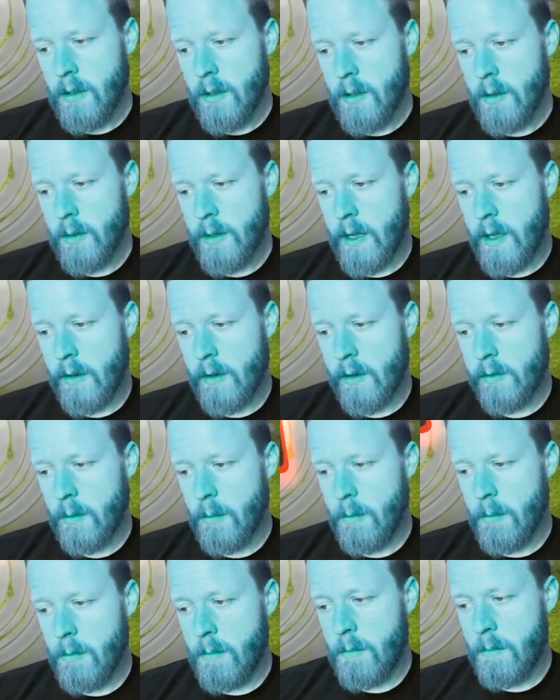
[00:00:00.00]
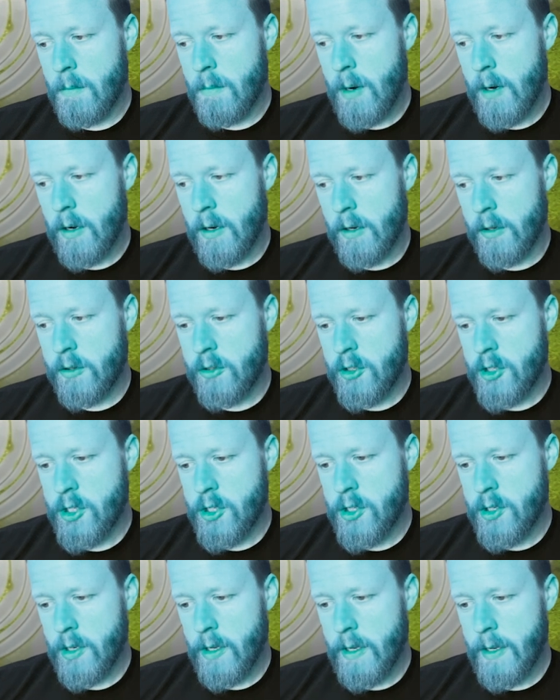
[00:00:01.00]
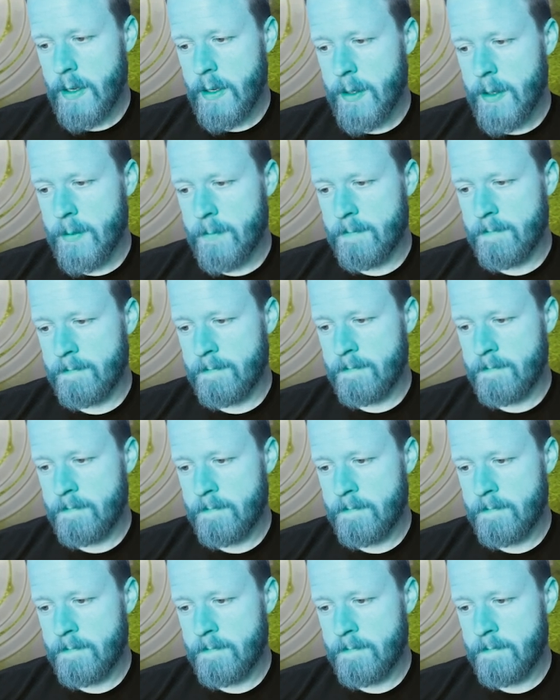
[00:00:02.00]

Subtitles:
Okay, there's a march. I